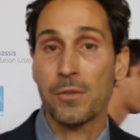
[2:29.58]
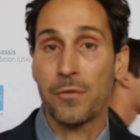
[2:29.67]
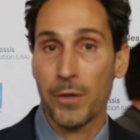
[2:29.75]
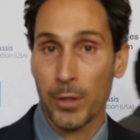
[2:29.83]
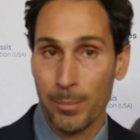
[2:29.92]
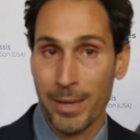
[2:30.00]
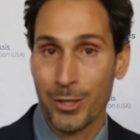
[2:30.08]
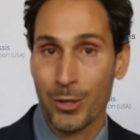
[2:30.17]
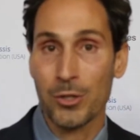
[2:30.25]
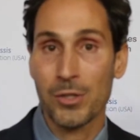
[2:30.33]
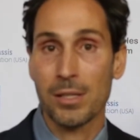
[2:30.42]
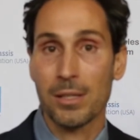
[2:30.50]
of
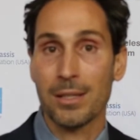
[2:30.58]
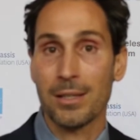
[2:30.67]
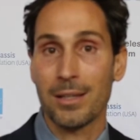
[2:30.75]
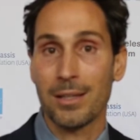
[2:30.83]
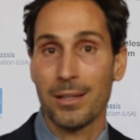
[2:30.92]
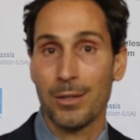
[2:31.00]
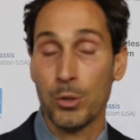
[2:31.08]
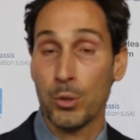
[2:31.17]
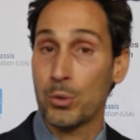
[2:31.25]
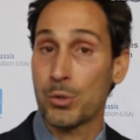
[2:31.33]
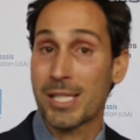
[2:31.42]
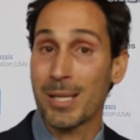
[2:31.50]
filmmakers
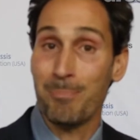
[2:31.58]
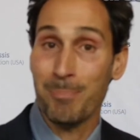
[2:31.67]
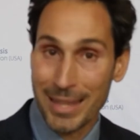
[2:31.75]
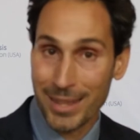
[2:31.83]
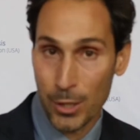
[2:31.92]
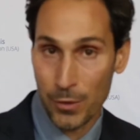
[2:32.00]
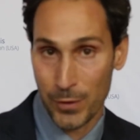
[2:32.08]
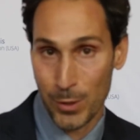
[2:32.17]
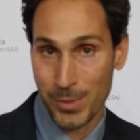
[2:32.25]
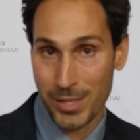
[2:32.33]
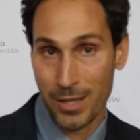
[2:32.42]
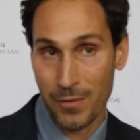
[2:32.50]
who submit their
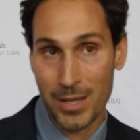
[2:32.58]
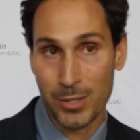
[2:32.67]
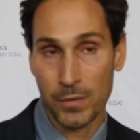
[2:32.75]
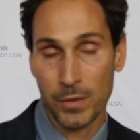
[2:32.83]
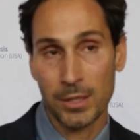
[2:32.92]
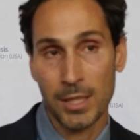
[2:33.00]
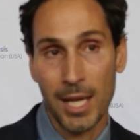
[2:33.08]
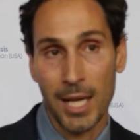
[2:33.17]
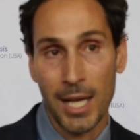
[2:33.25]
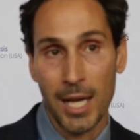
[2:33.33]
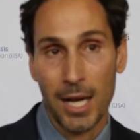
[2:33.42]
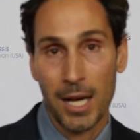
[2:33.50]
films to the festival.
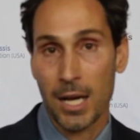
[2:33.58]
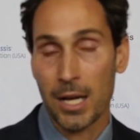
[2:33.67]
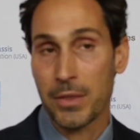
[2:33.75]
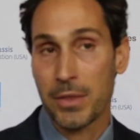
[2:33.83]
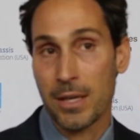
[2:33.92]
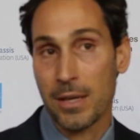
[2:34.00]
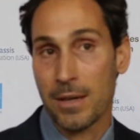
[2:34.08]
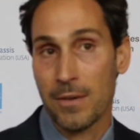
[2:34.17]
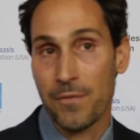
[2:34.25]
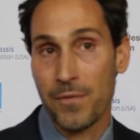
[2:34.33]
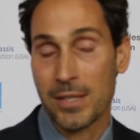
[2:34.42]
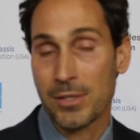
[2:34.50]
The
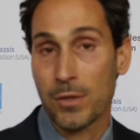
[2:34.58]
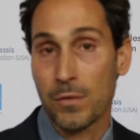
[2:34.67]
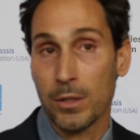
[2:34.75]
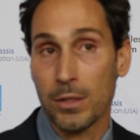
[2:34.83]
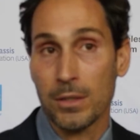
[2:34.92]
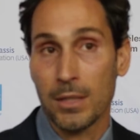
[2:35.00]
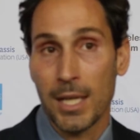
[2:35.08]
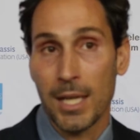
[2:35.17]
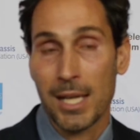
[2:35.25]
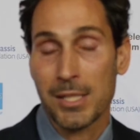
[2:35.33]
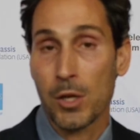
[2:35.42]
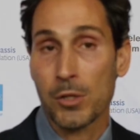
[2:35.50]
festival
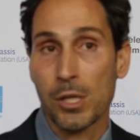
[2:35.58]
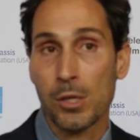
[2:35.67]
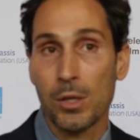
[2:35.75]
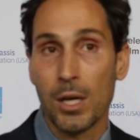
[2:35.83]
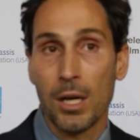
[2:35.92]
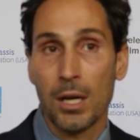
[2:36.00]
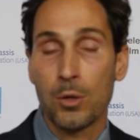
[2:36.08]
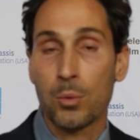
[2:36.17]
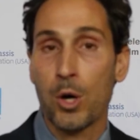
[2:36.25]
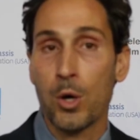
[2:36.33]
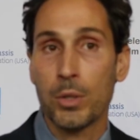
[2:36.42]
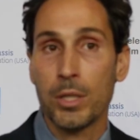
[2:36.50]
has also
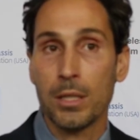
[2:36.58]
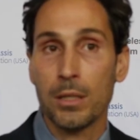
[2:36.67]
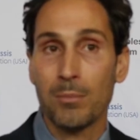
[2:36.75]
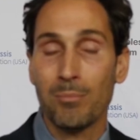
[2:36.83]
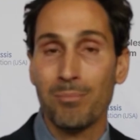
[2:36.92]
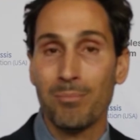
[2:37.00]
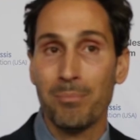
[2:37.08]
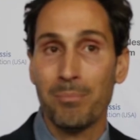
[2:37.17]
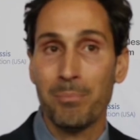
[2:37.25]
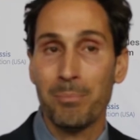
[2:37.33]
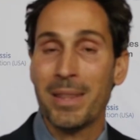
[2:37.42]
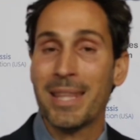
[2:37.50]
grown
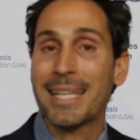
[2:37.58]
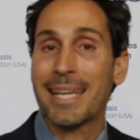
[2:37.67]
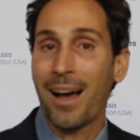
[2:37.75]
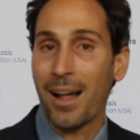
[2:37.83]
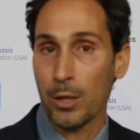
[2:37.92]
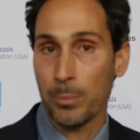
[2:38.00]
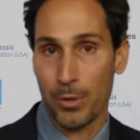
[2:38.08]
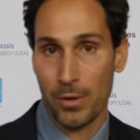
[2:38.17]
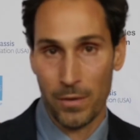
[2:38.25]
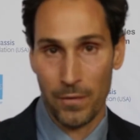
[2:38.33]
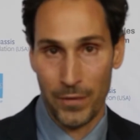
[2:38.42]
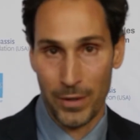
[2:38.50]
in the caliber
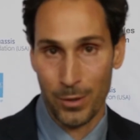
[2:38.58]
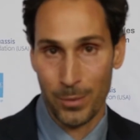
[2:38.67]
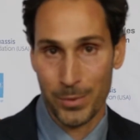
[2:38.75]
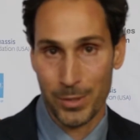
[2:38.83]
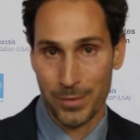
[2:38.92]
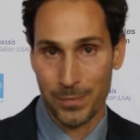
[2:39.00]
of films.